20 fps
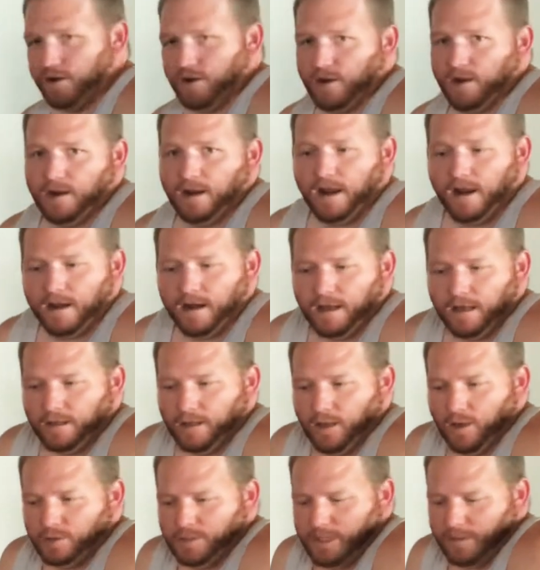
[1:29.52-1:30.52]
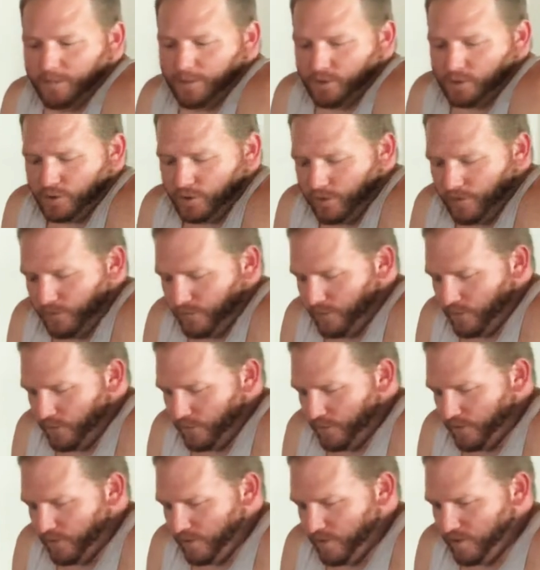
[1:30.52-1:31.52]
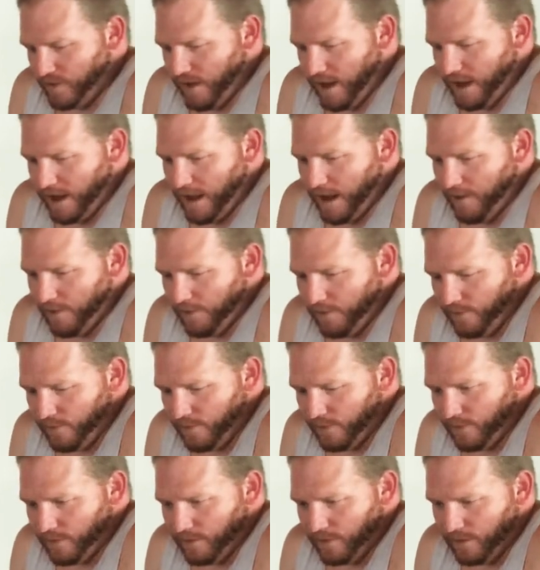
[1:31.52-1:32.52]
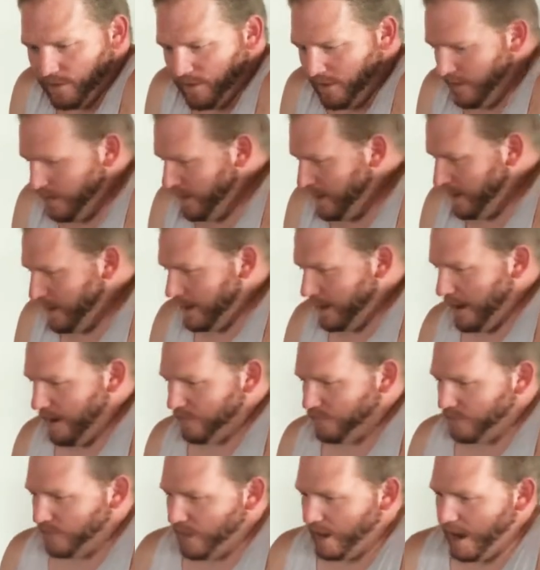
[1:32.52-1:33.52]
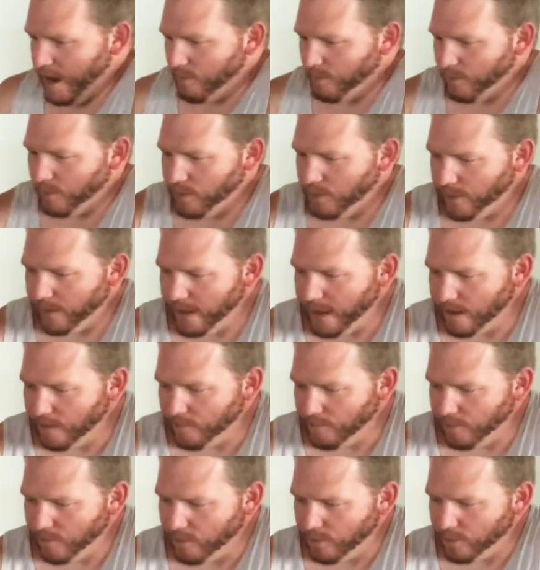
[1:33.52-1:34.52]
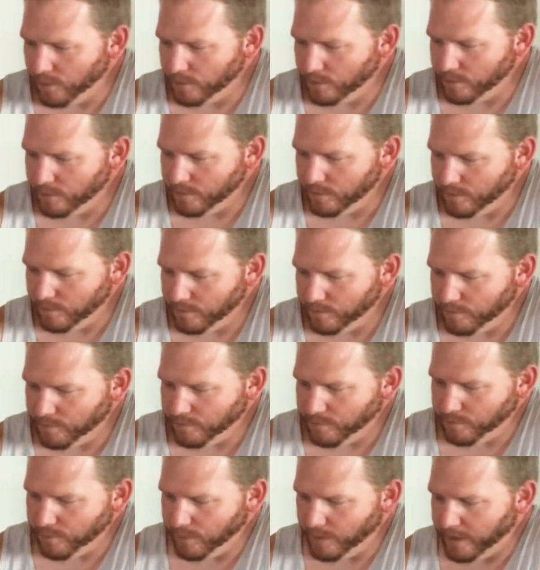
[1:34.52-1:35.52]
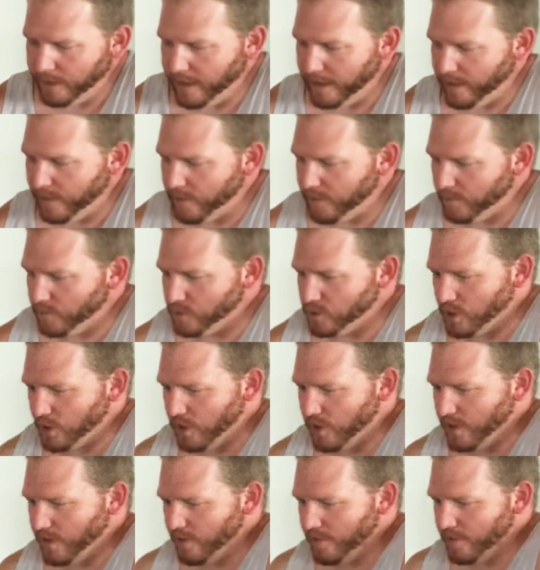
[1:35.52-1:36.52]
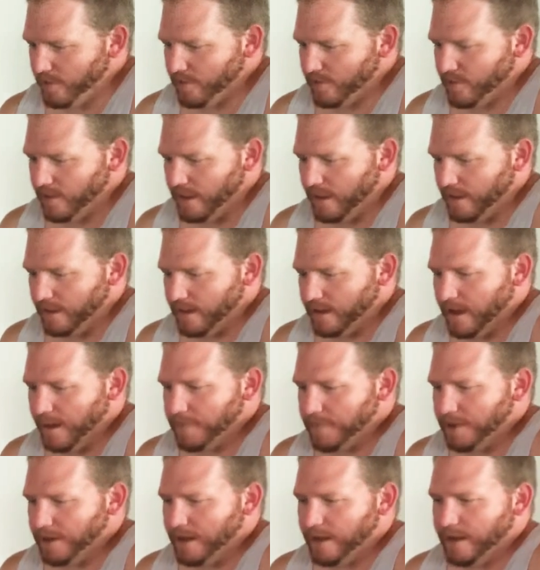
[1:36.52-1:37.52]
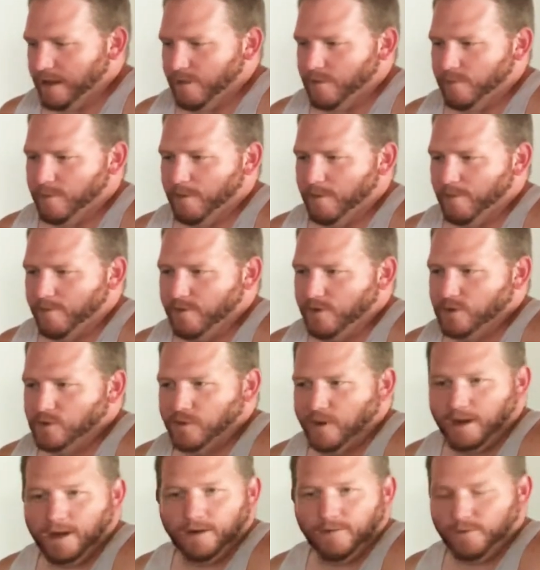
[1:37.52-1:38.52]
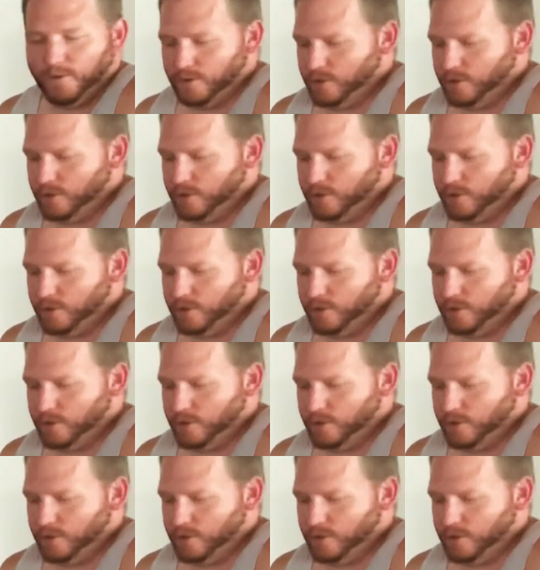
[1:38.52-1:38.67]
cook it on a low temperature for 6 to 8 hours. And after that, we'll go ahead and we'll put it into some jars, seal it up, and it can either be refrigerated for